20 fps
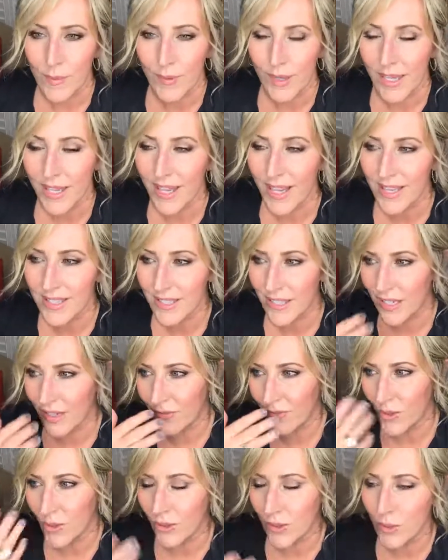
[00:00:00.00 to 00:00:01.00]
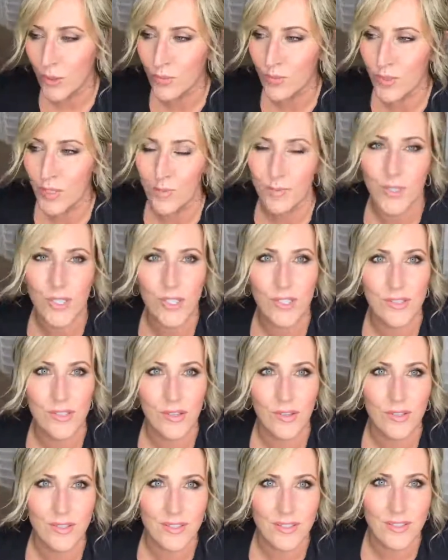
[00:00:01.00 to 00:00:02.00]
but he has a few little blemishes
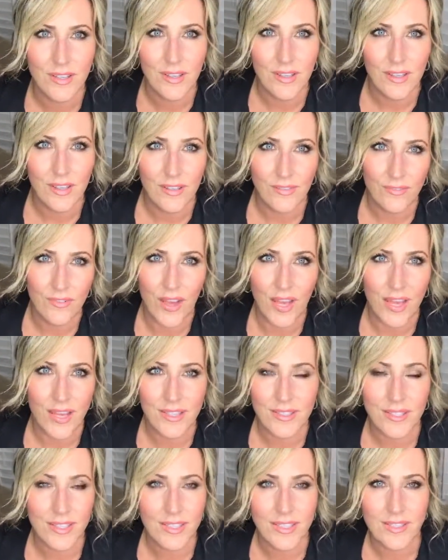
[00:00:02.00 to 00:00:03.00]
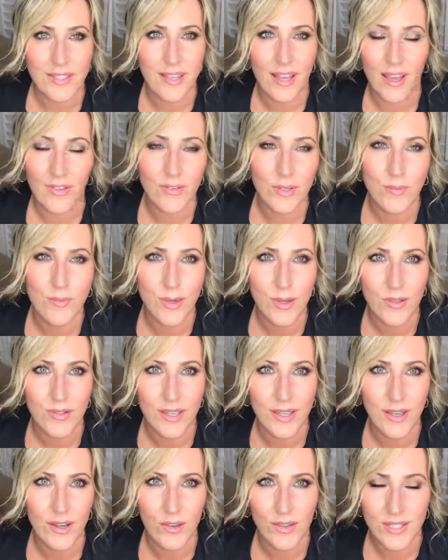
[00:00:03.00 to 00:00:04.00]
on his face, and he's having a
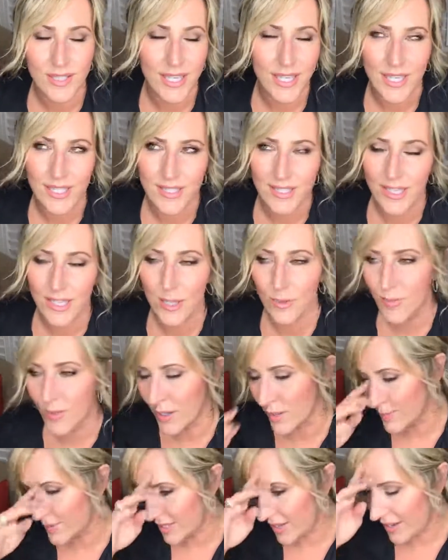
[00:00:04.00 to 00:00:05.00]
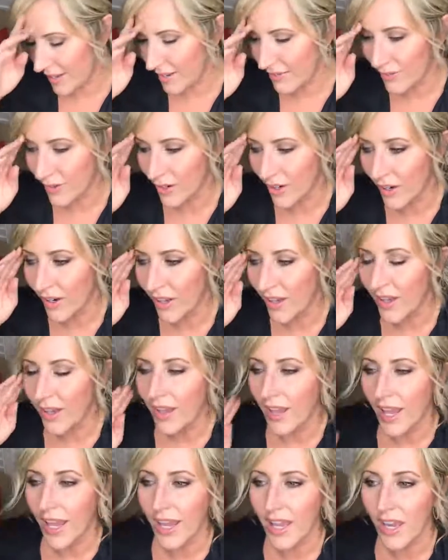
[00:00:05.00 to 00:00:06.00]
meltdown because he doesn't get bumps ever.
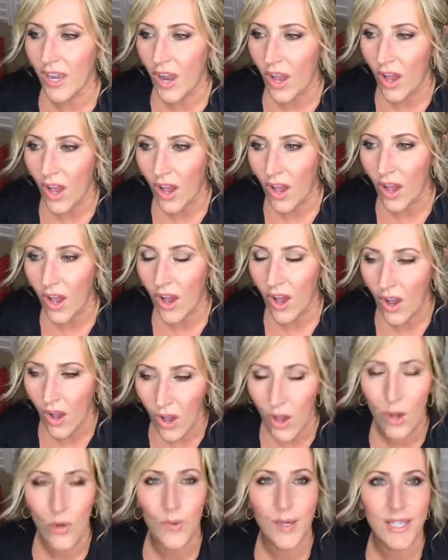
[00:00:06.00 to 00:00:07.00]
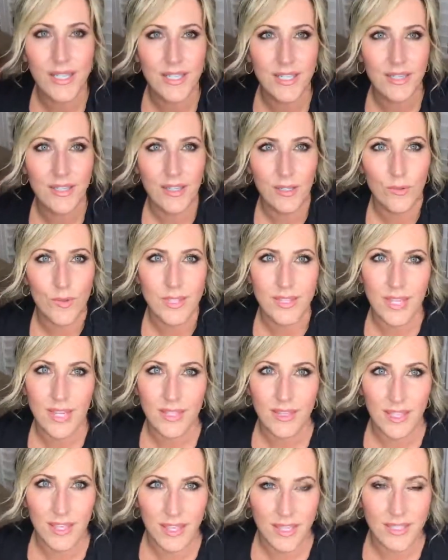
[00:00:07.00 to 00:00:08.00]
And all we did was
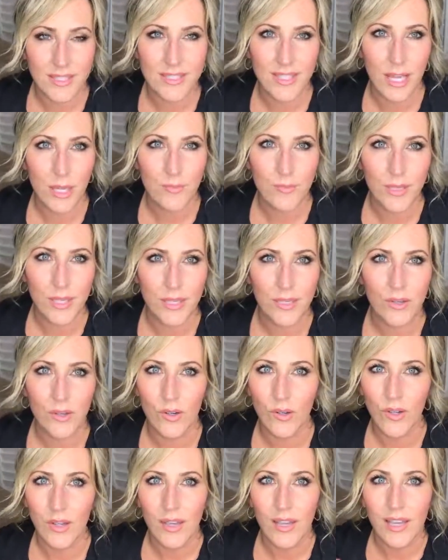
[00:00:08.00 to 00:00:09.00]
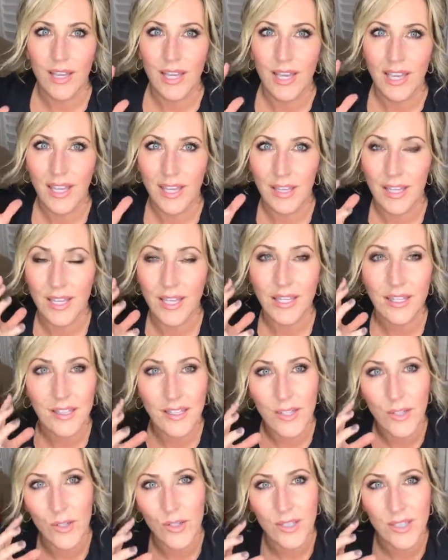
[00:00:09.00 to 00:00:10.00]
take the enzyme peel. It
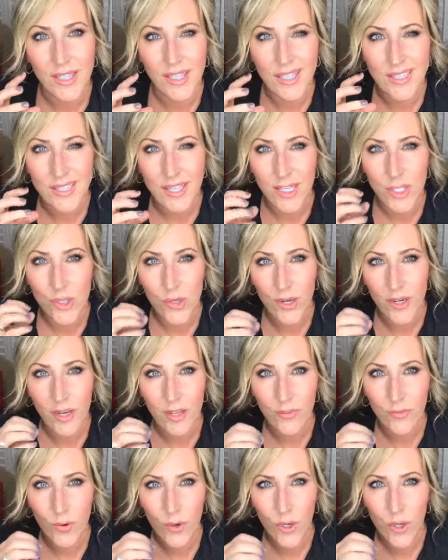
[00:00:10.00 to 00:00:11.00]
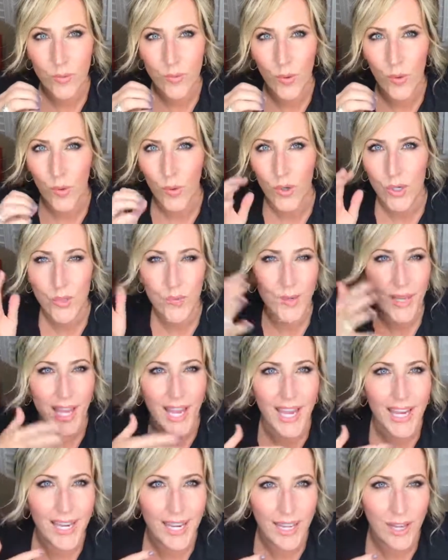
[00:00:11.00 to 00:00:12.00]
literally is like Drano for your pores. We
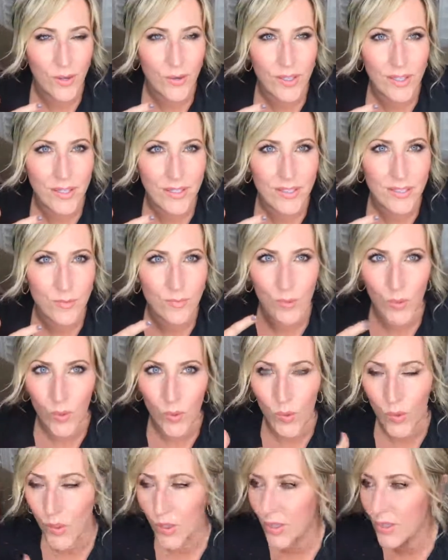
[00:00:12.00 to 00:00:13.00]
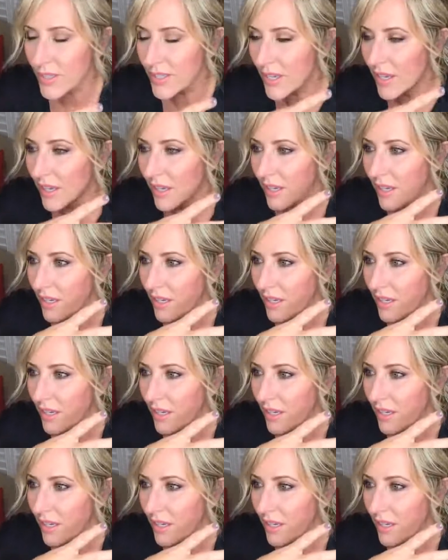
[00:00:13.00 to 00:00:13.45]
ate out his pores,